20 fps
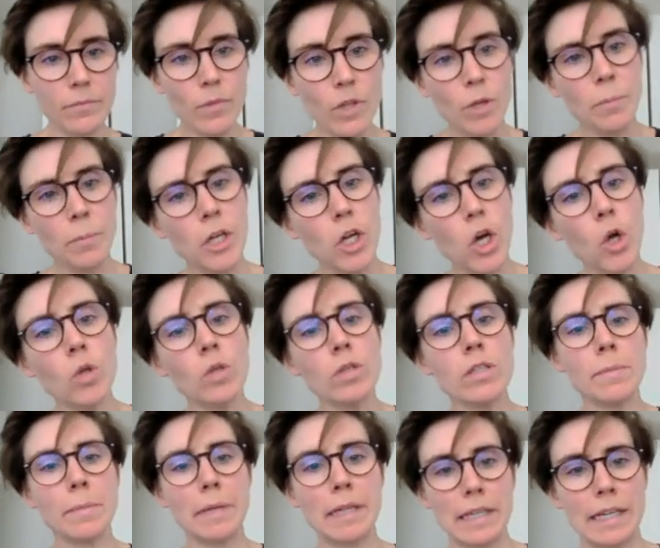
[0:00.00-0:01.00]
But
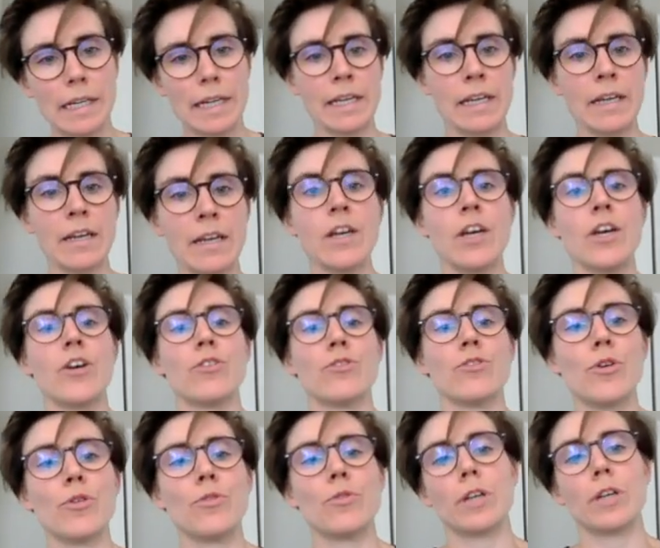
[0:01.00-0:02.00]
ultimately,
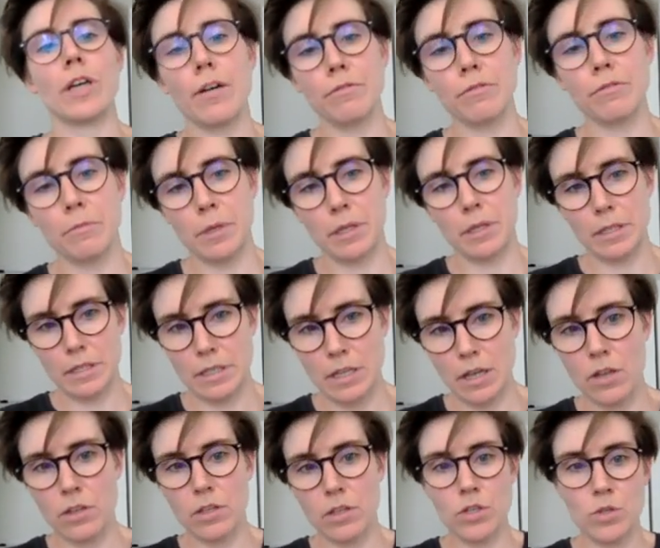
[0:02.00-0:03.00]
donor governments
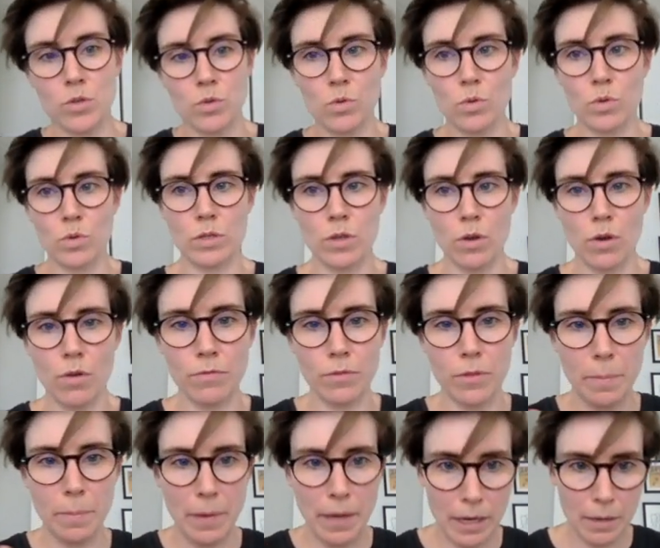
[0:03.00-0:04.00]
are the source of the
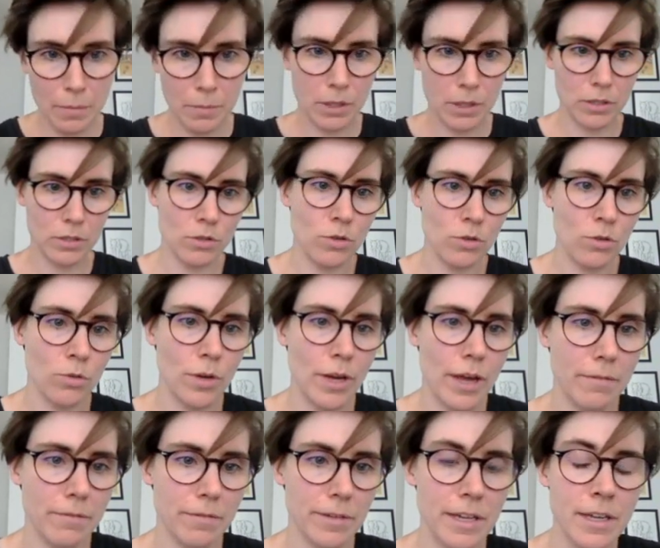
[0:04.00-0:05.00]
payments to
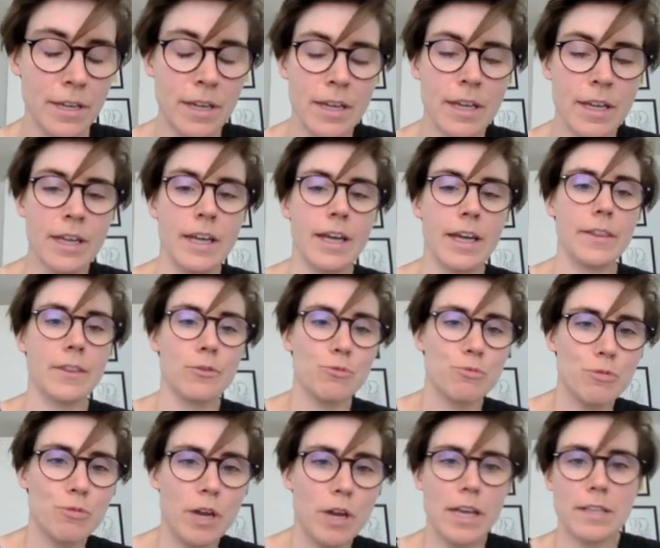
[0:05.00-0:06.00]
Gavi, and the
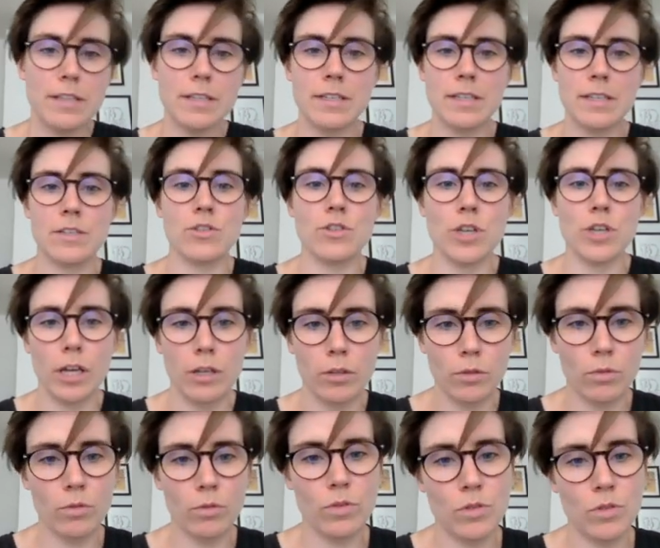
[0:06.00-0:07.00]
rest is
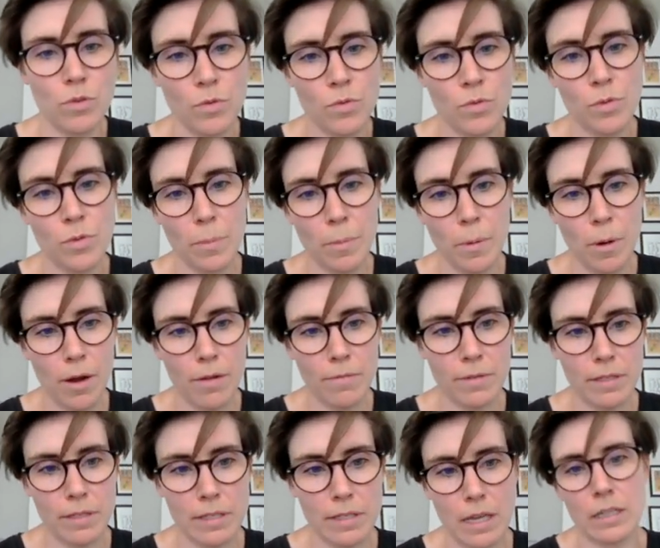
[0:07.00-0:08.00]
channeled to the
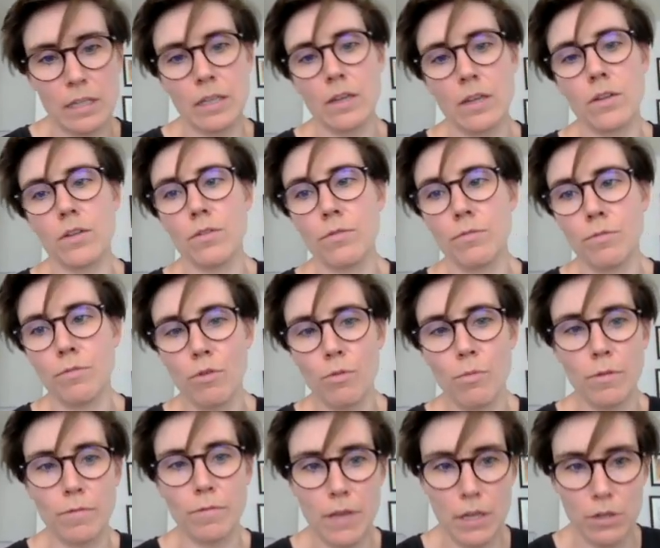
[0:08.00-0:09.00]
private sector in the form
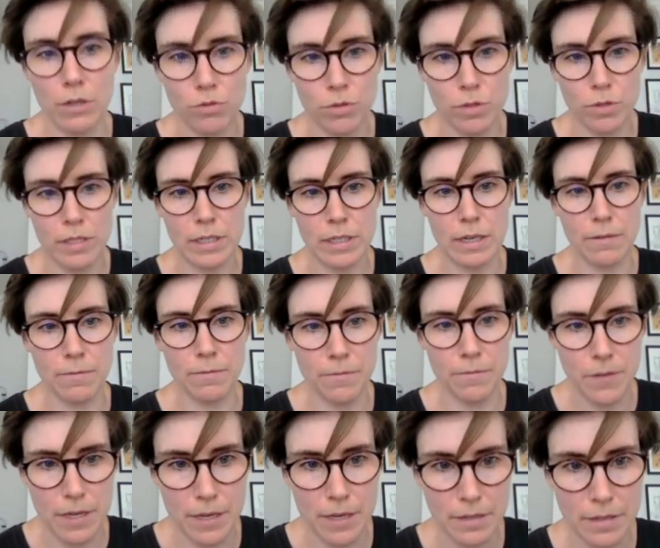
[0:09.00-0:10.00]
of interest and
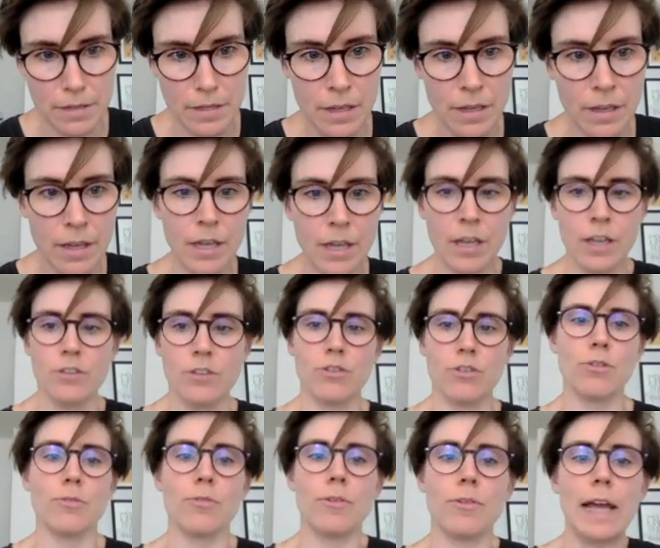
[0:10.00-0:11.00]
fees. So
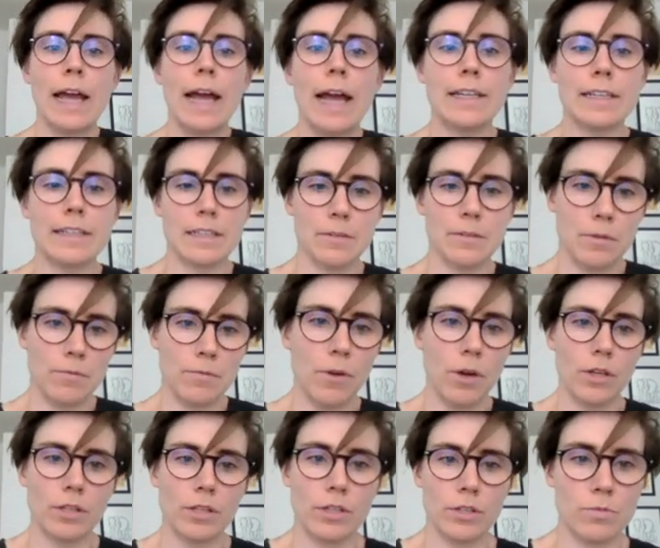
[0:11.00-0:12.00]
the reality we
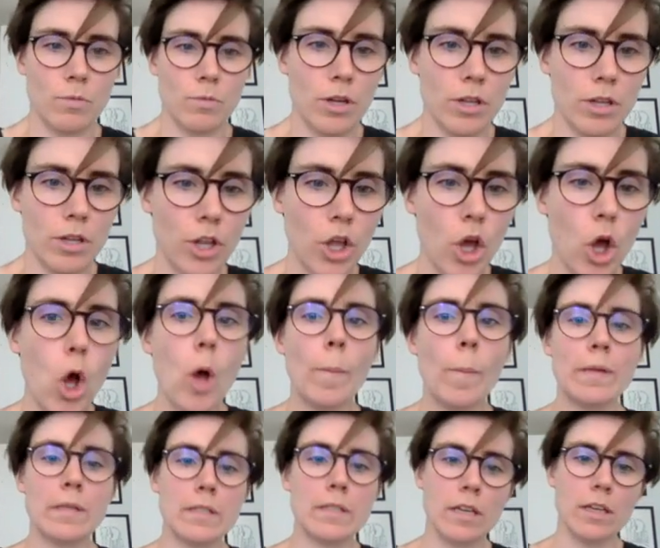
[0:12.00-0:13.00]
find is rather the
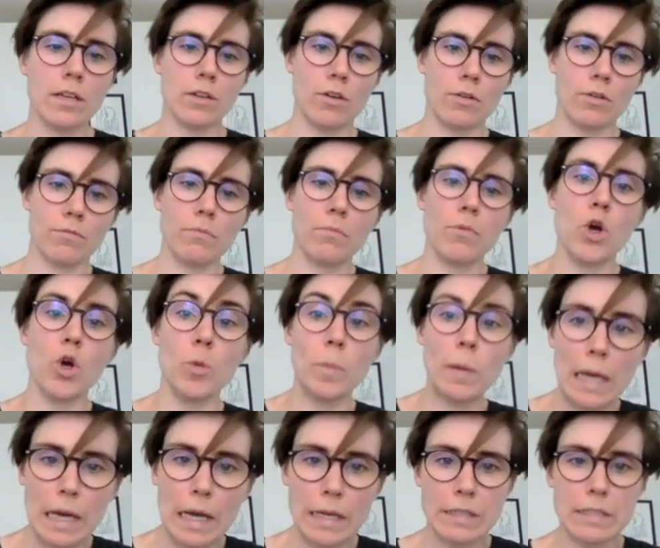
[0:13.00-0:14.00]
opposite of
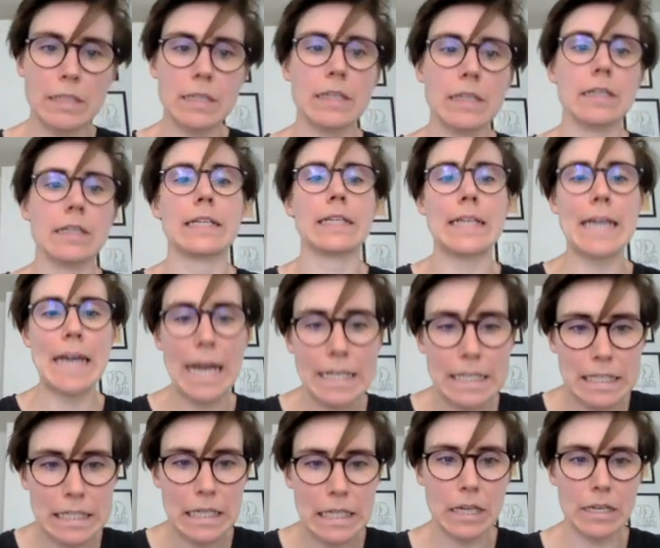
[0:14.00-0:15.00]
mobilizing and
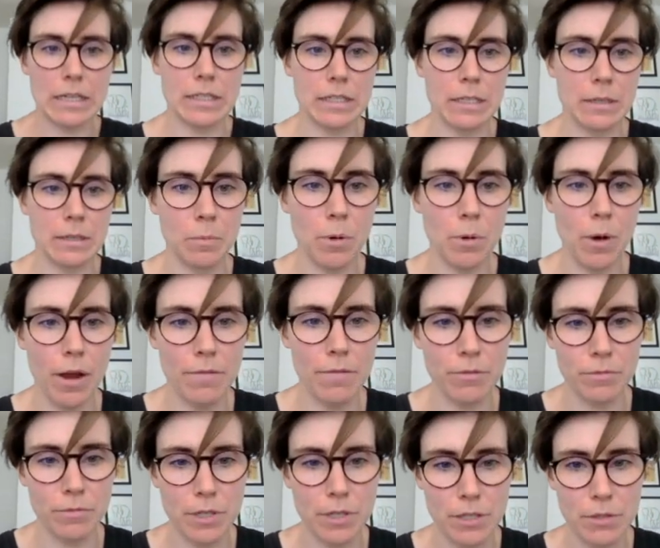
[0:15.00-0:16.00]
catalyzing private
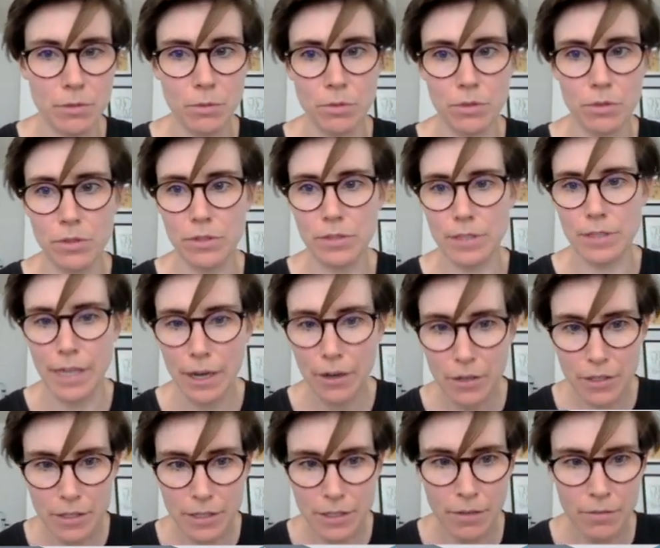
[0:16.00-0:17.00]
resources
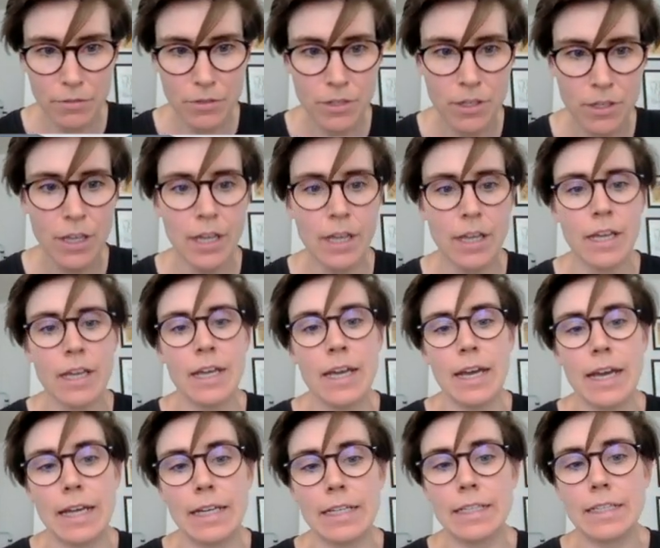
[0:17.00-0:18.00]
narratives.
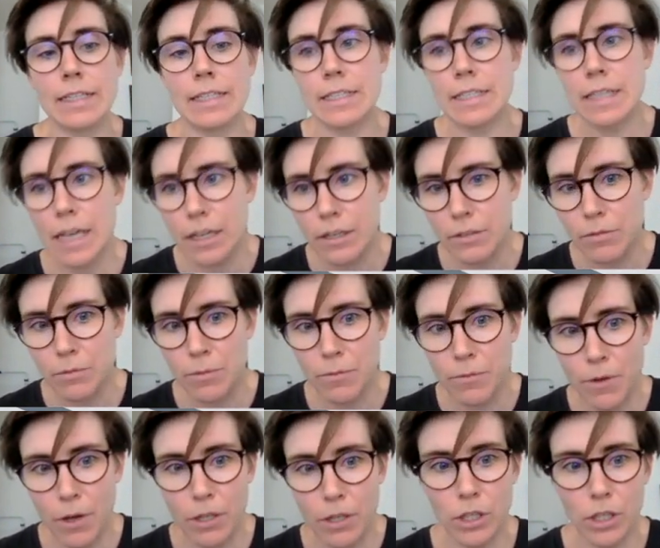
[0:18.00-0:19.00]
And instead, we
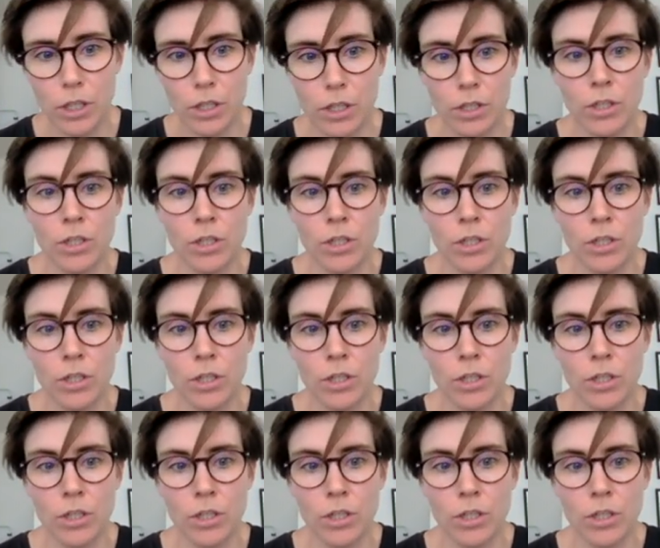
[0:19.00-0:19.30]
find that